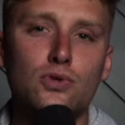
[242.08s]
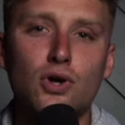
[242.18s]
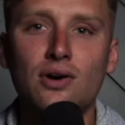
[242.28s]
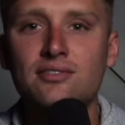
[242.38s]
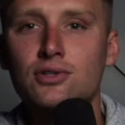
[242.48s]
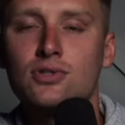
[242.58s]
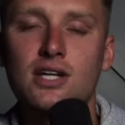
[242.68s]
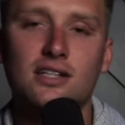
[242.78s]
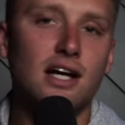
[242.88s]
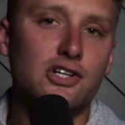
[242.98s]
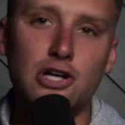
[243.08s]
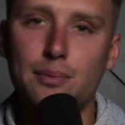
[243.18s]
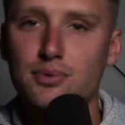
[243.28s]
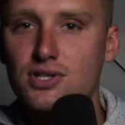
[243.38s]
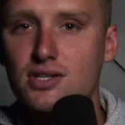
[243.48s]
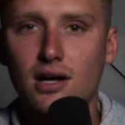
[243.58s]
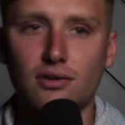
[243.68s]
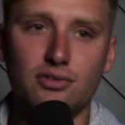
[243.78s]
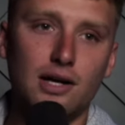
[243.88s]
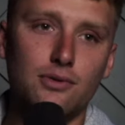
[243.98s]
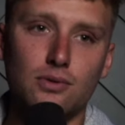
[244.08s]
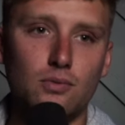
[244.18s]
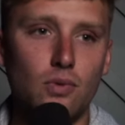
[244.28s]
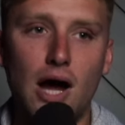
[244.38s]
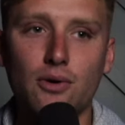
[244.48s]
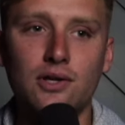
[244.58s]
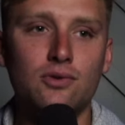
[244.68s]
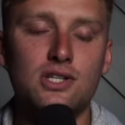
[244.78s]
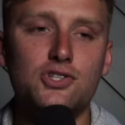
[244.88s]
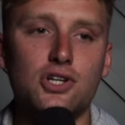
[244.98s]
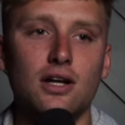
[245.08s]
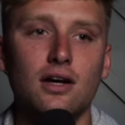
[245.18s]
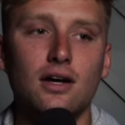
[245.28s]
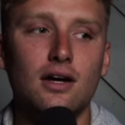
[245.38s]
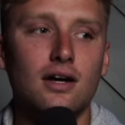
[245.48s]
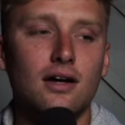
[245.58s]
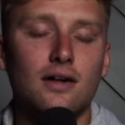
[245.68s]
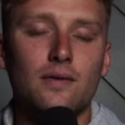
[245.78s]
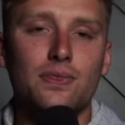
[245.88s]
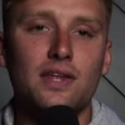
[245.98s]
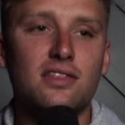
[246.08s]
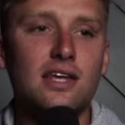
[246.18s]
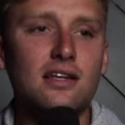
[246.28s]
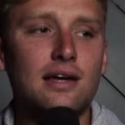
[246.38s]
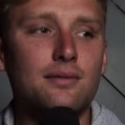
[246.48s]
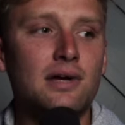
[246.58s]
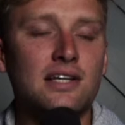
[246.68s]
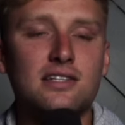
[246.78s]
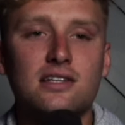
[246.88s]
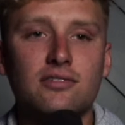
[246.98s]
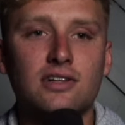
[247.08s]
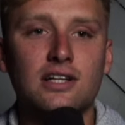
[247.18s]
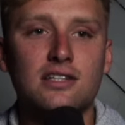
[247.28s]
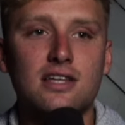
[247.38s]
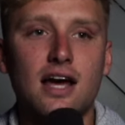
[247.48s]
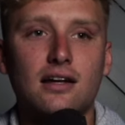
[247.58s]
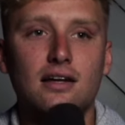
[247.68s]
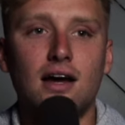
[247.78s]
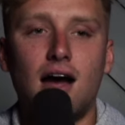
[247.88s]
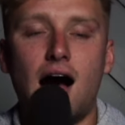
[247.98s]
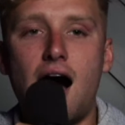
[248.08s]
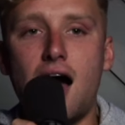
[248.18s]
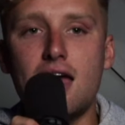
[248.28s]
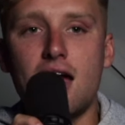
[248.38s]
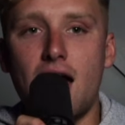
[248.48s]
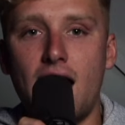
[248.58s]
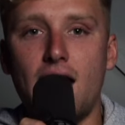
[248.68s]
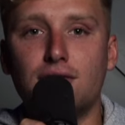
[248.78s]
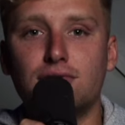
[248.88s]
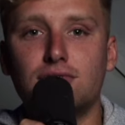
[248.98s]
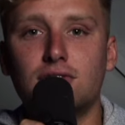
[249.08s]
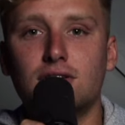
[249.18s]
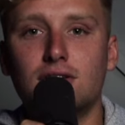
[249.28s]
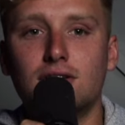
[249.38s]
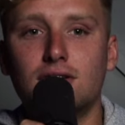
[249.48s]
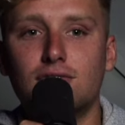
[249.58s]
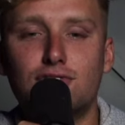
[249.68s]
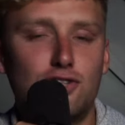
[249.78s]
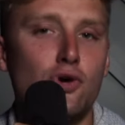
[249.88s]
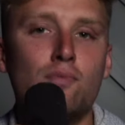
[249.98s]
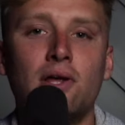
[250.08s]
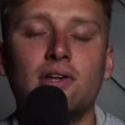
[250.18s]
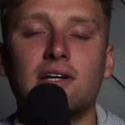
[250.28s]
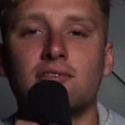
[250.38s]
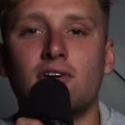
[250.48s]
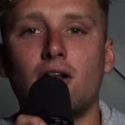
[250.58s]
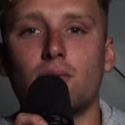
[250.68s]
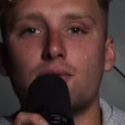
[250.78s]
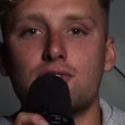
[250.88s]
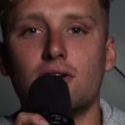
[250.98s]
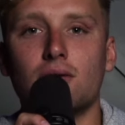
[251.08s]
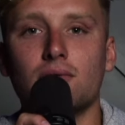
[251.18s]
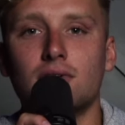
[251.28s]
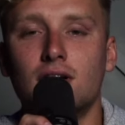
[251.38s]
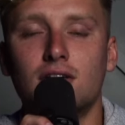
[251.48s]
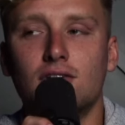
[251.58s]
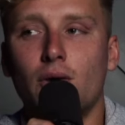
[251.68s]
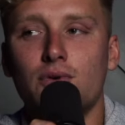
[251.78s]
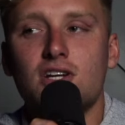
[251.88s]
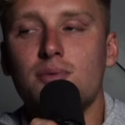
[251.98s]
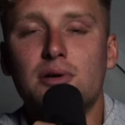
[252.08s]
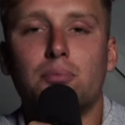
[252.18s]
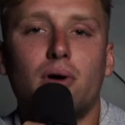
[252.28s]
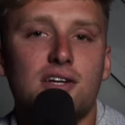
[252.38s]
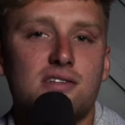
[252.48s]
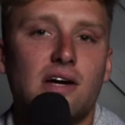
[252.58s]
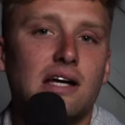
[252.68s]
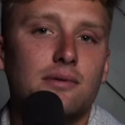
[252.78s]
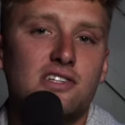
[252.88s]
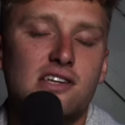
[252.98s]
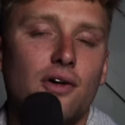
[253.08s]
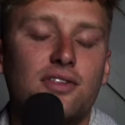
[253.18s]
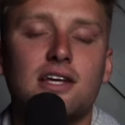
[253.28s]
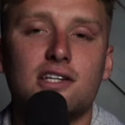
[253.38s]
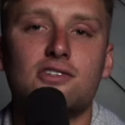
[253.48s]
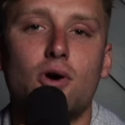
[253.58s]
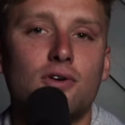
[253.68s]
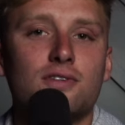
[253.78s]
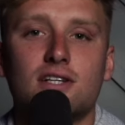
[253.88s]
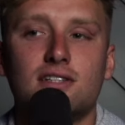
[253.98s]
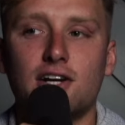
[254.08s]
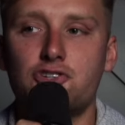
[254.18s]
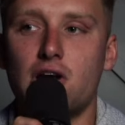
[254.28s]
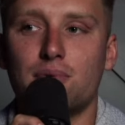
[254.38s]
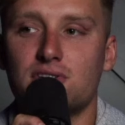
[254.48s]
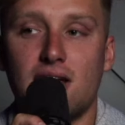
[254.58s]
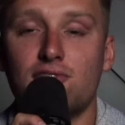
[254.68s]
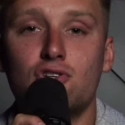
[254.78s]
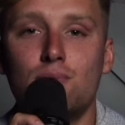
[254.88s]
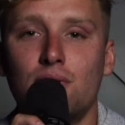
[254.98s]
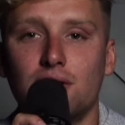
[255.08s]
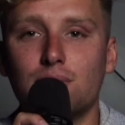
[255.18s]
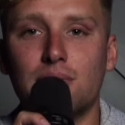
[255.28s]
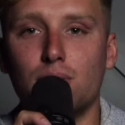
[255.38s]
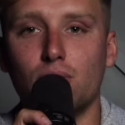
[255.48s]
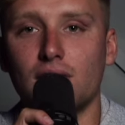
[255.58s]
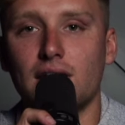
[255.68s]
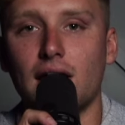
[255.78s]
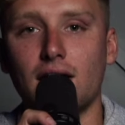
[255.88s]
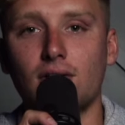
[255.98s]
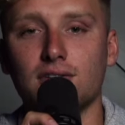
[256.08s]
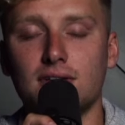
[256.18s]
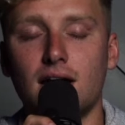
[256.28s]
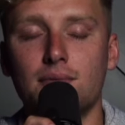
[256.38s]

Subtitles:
even do TikTok Shop yourself. How can you teach it? The thing that makes it different is that I have 2 million followers, you know. No one's going to be impressed if I can sell things on TikTok Shop because I have 2 million people looking at it all the time.